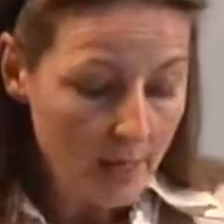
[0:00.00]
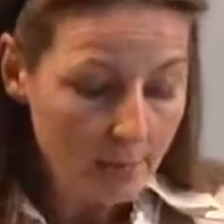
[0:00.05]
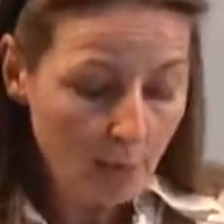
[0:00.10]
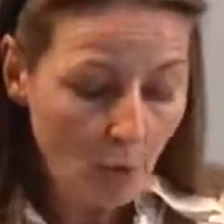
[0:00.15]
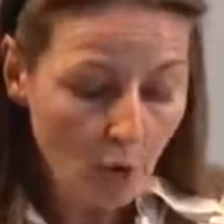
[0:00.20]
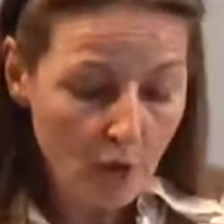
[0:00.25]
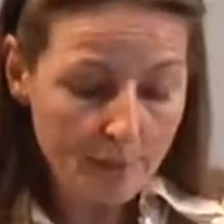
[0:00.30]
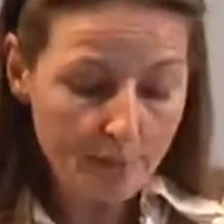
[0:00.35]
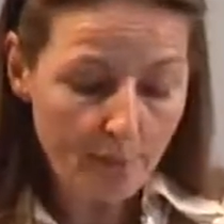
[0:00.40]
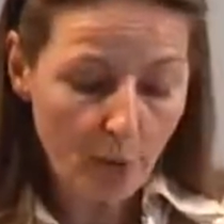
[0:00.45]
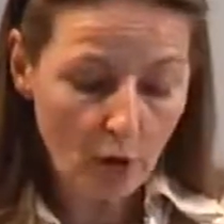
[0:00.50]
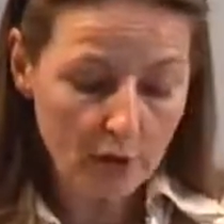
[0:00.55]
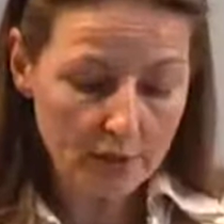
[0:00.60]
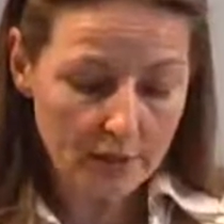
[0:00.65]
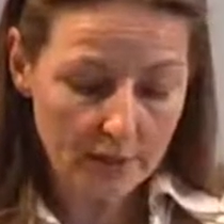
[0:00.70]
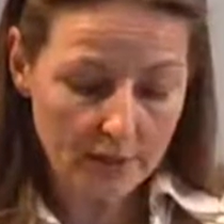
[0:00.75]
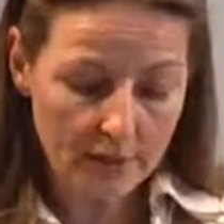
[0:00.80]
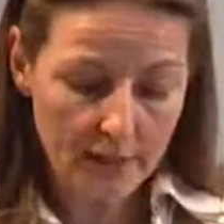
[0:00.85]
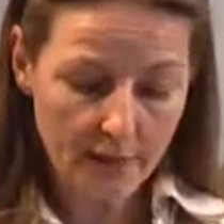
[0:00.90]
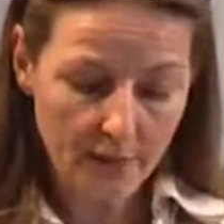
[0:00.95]
More
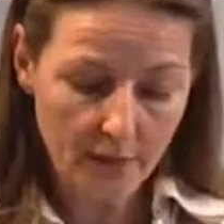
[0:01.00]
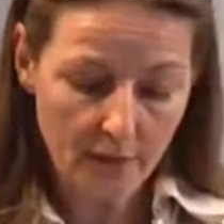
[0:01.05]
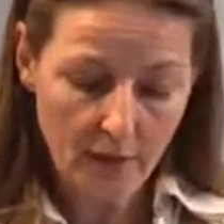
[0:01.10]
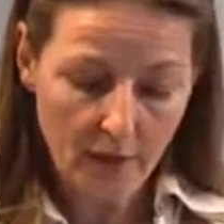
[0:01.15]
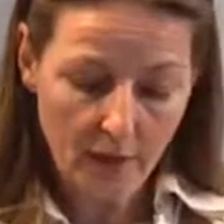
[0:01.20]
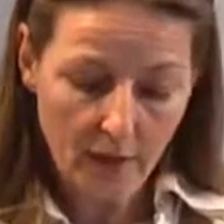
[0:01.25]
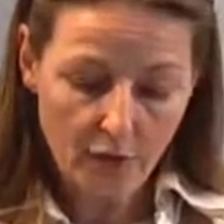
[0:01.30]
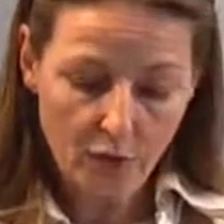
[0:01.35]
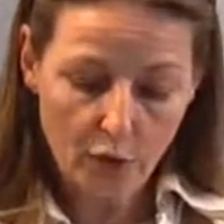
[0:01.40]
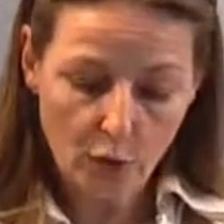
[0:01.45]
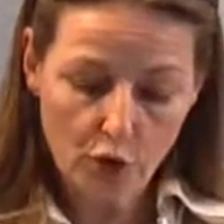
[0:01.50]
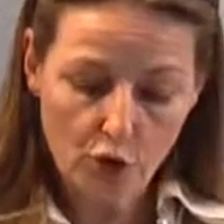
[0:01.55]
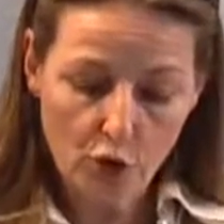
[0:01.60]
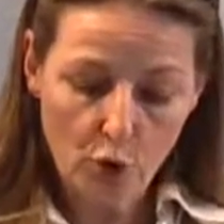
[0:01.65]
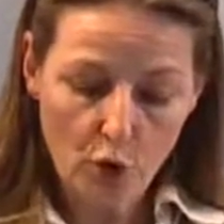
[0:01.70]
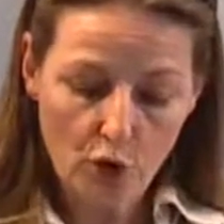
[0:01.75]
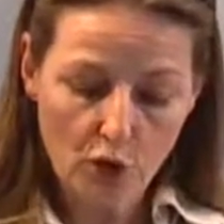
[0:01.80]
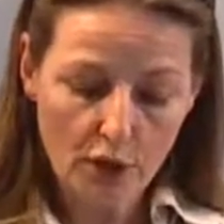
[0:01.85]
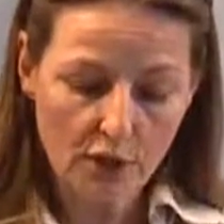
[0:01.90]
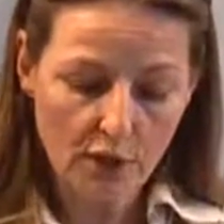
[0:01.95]
importantly, though
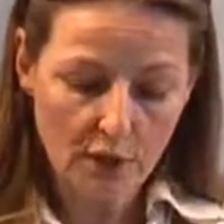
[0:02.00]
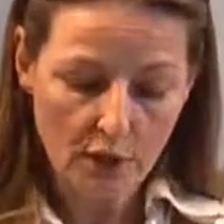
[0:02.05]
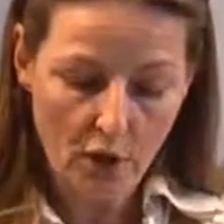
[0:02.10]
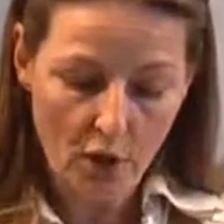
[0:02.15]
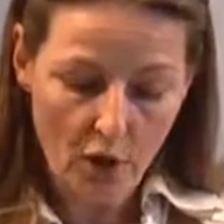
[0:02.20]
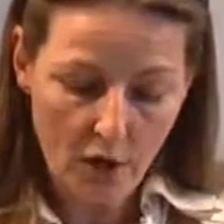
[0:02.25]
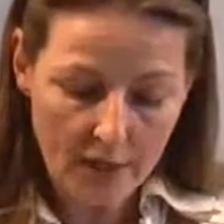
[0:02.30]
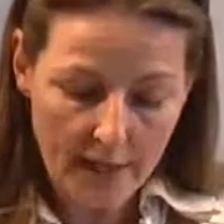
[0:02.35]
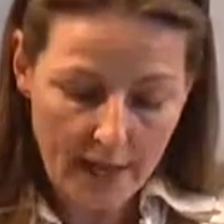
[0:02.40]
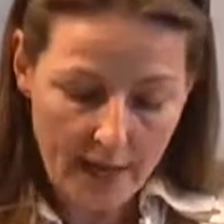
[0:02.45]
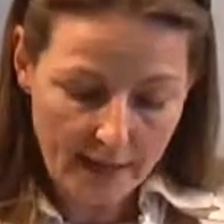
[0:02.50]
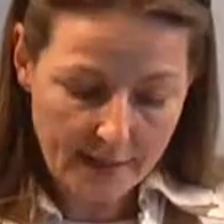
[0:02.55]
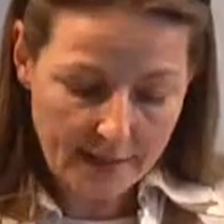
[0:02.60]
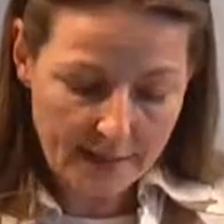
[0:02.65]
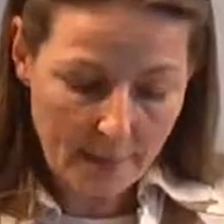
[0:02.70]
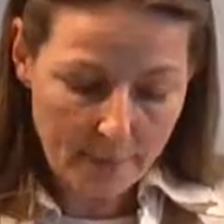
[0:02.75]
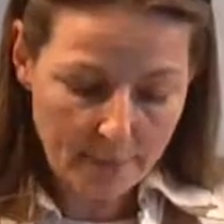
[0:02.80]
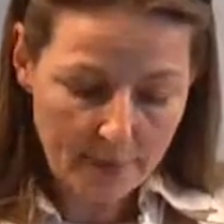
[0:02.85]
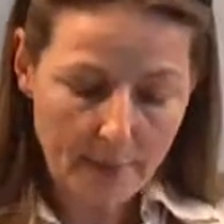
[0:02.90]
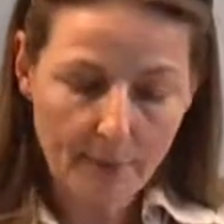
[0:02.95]
Georgia's early
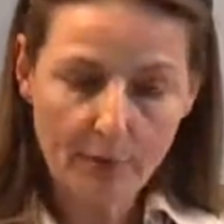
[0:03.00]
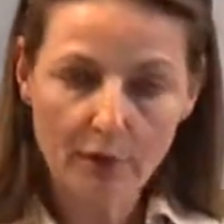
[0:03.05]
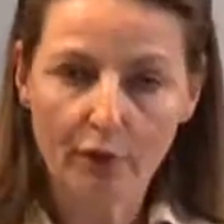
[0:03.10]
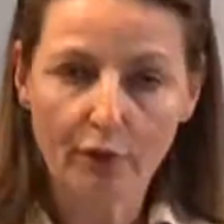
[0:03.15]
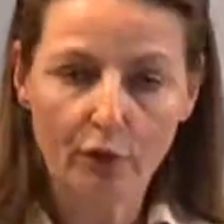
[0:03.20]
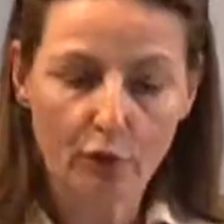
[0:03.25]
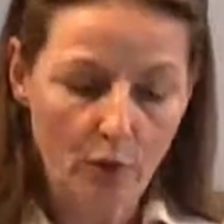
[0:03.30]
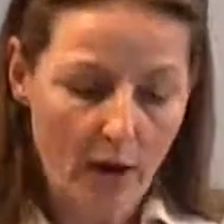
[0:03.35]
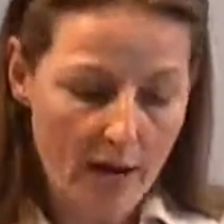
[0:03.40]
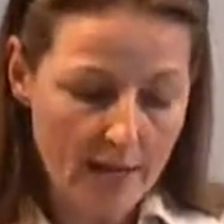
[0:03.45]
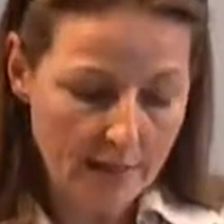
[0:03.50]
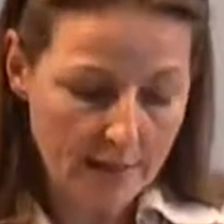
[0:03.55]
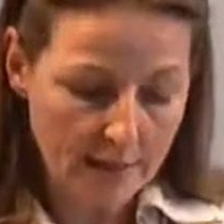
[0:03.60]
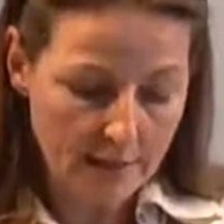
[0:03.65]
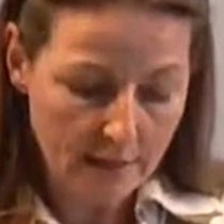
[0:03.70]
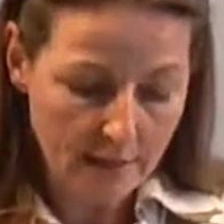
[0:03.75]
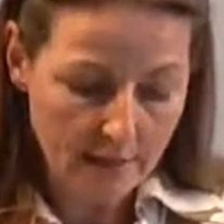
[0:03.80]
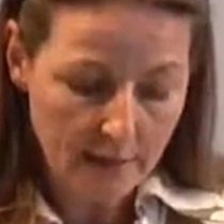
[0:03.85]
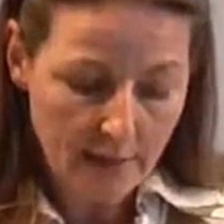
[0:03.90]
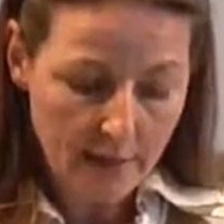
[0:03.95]
acceptance of
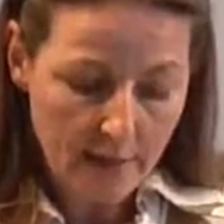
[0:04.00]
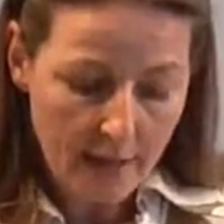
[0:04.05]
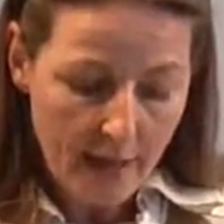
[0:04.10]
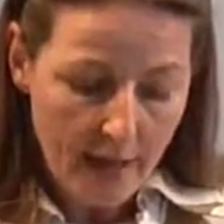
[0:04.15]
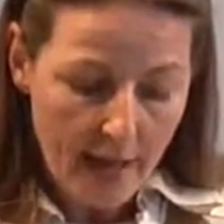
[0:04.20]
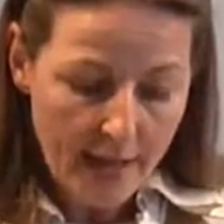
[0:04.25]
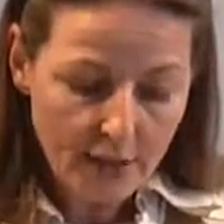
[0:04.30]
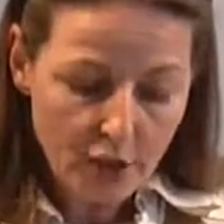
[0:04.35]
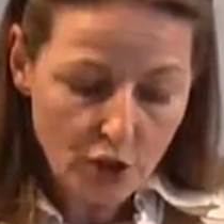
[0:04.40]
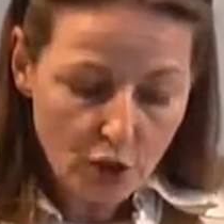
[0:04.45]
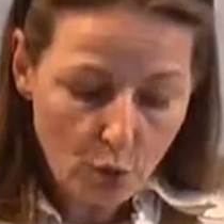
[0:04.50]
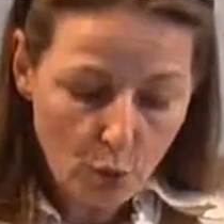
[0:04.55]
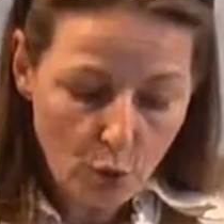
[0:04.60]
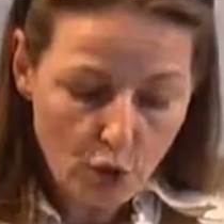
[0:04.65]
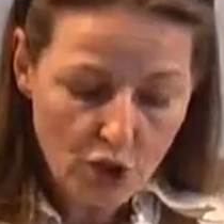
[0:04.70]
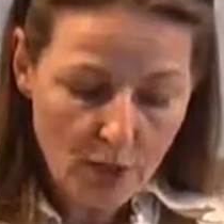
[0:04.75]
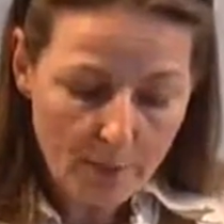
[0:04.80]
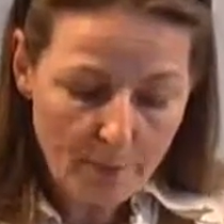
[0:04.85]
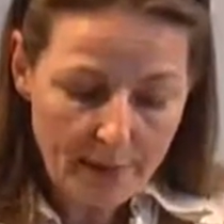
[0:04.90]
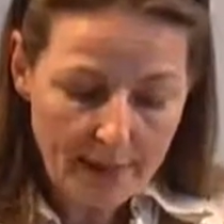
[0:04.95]
Christ had
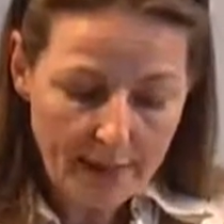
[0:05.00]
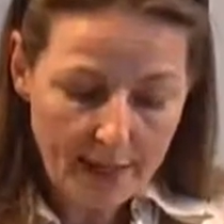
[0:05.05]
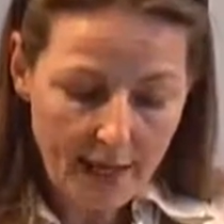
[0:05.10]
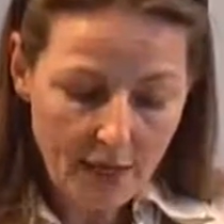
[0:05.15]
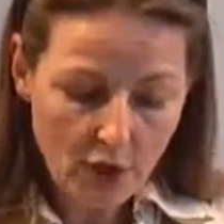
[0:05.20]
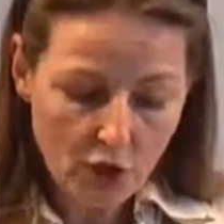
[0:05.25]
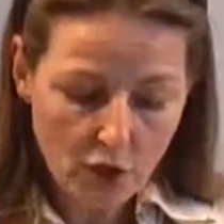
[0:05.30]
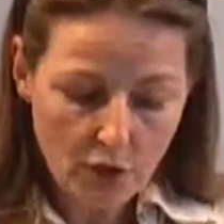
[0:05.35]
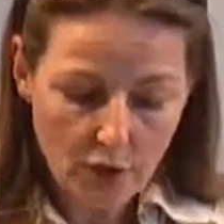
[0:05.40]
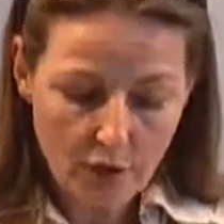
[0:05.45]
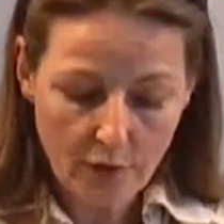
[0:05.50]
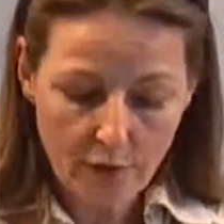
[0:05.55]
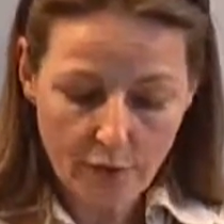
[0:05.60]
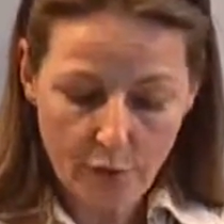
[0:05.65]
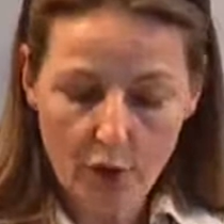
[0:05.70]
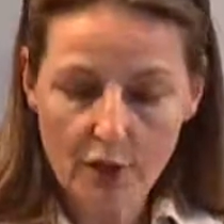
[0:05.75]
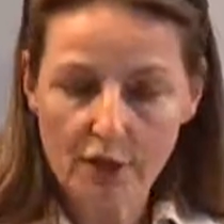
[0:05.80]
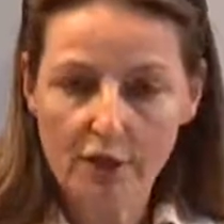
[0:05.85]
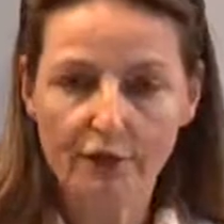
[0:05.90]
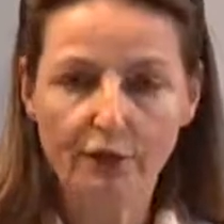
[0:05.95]
huge implication
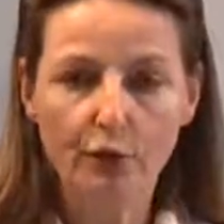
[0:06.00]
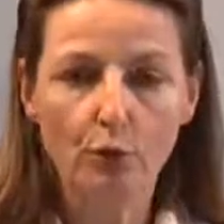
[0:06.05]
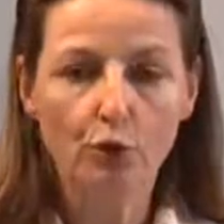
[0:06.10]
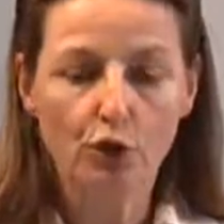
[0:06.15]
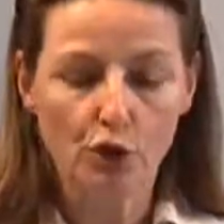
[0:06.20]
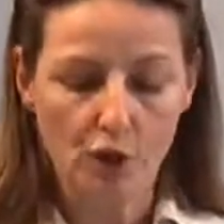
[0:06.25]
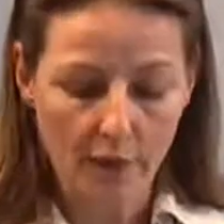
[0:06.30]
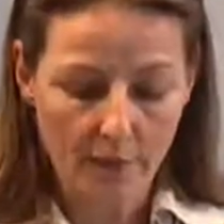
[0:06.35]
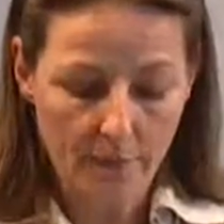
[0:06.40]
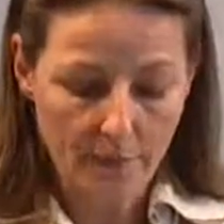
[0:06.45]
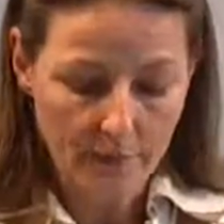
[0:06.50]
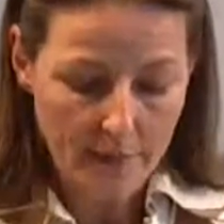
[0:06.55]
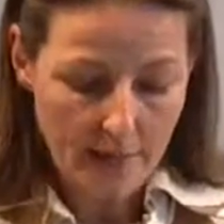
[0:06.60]
for its future,